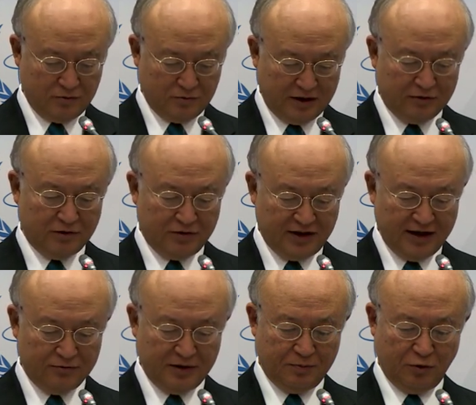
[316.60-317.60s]
We will
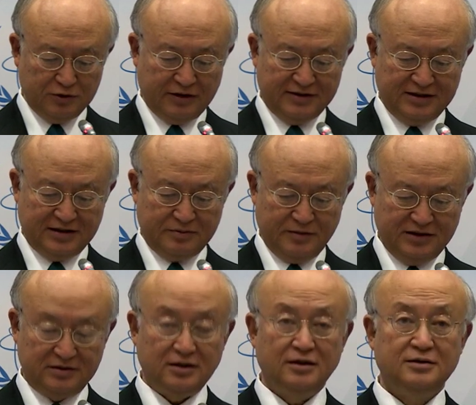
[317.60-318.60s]
then report our
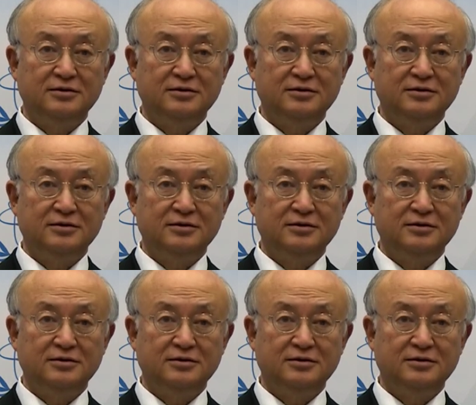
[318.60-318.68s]
assessment